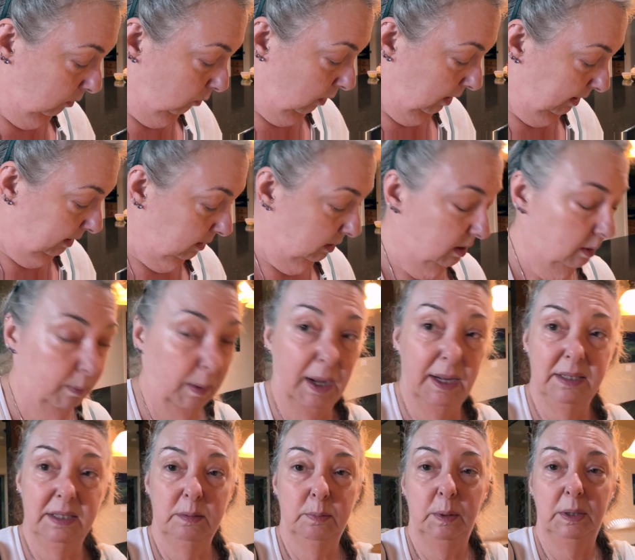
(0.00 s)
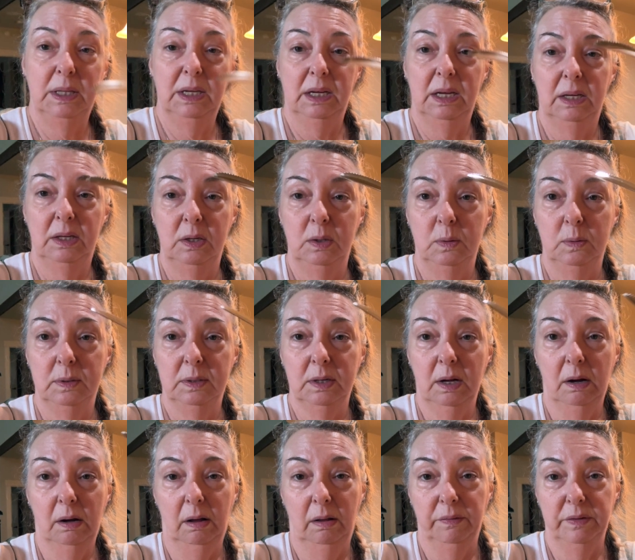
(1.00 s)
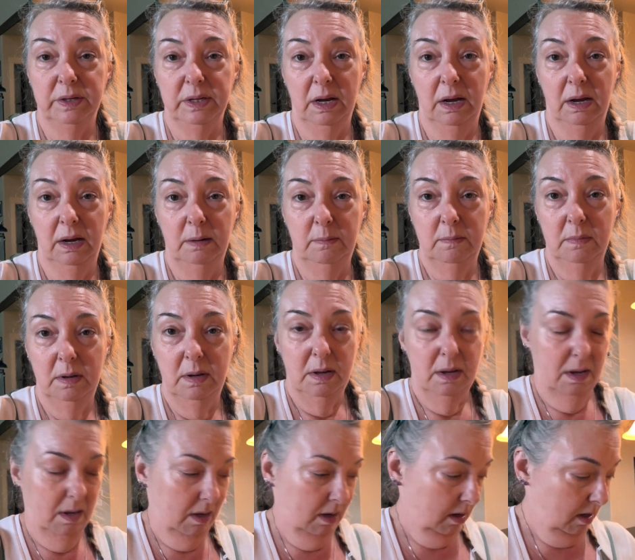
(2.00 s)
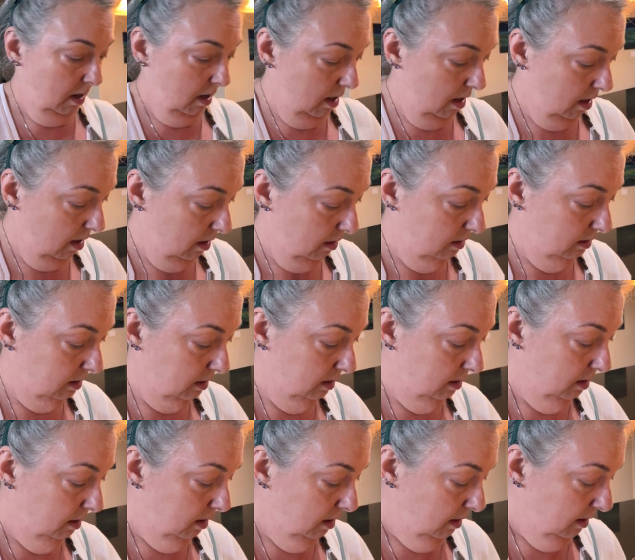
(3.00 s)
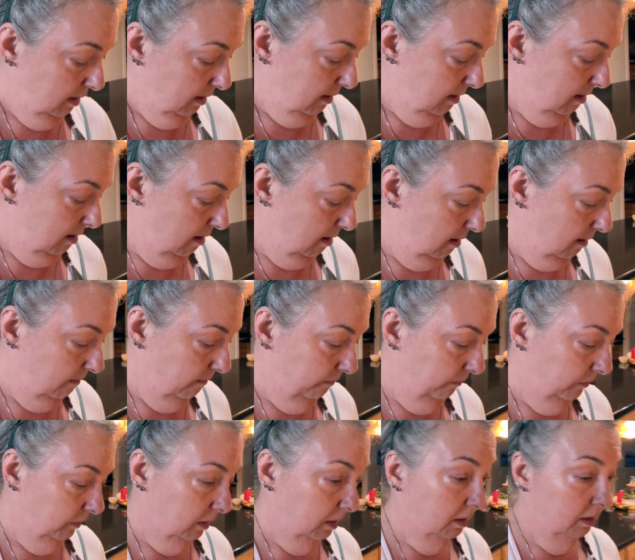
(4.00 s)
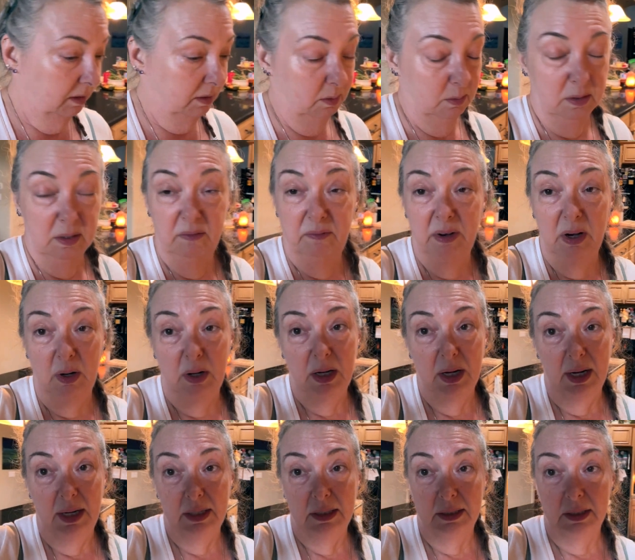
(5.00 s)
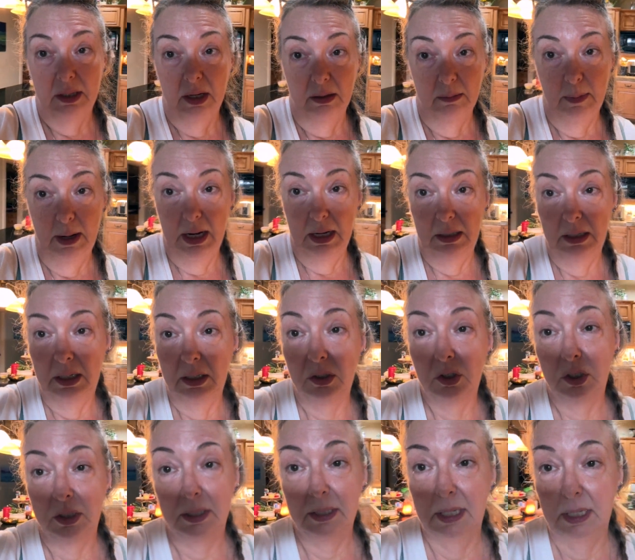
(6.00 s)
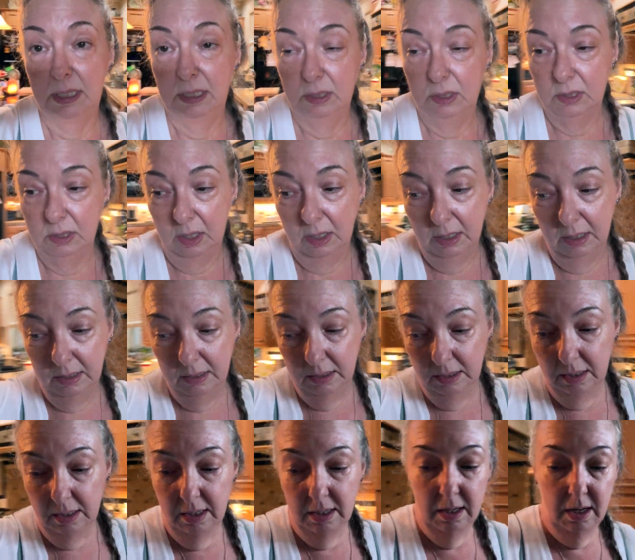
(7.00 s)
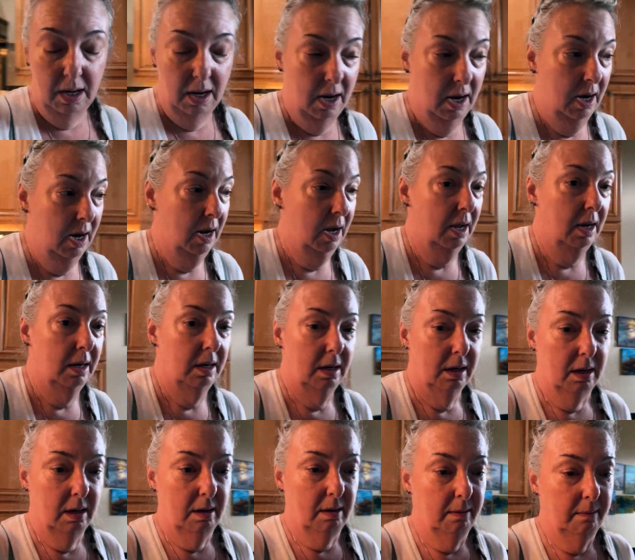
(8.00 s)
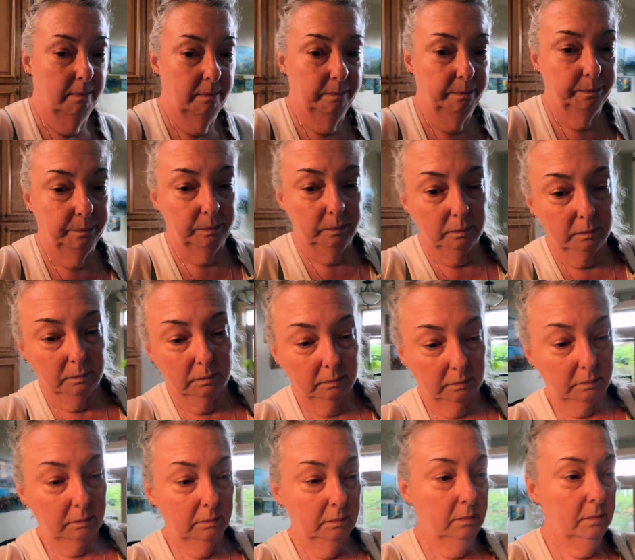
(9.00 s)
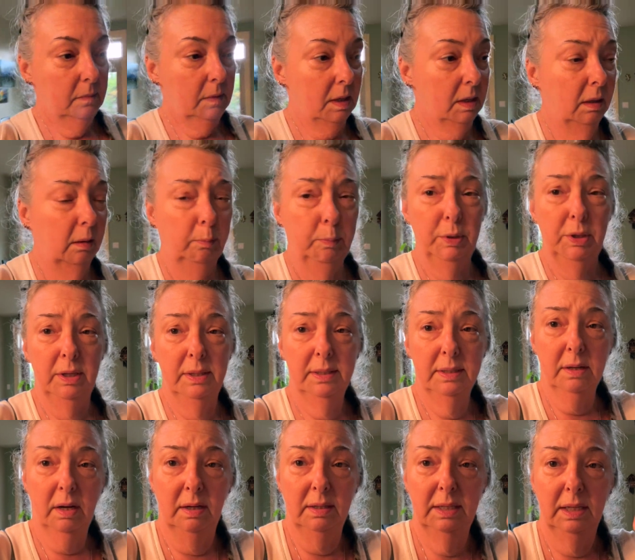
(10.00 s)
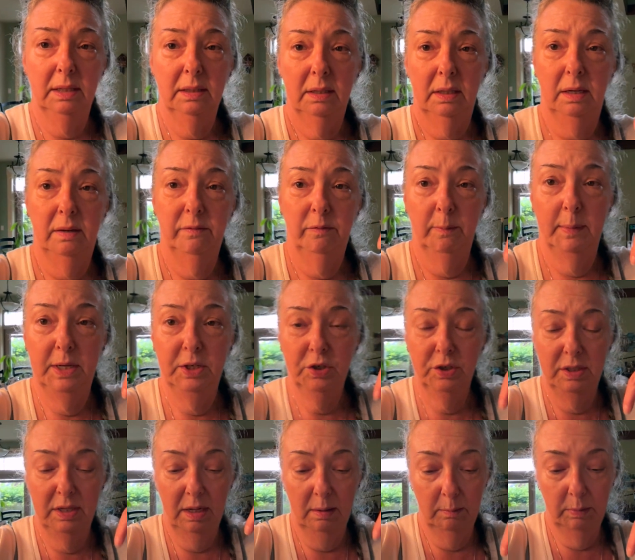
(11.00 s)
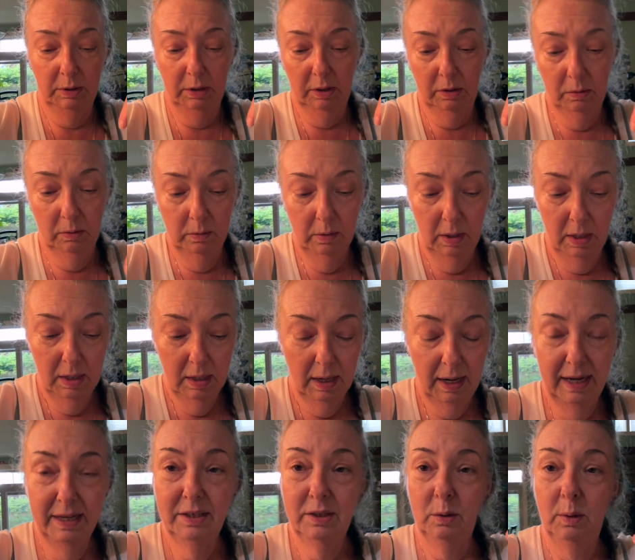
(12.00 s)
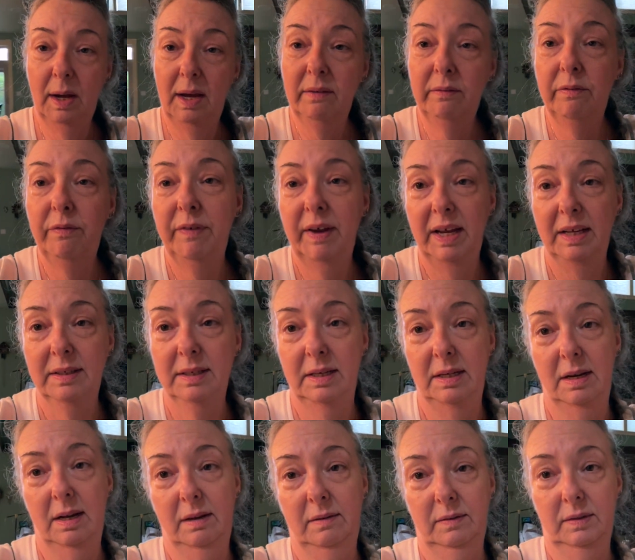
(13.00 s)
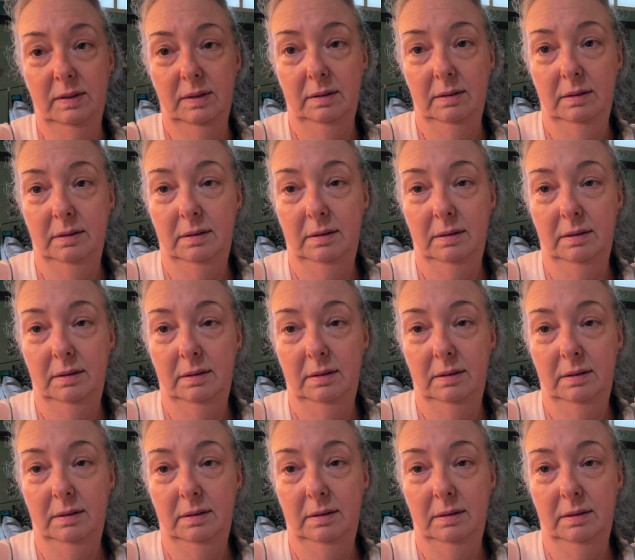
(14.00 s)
water spots, but they get used all the time. And um, this is a very nice young man. He's just getting started. And um, I'll put his contact information down below. I do have fancy knives,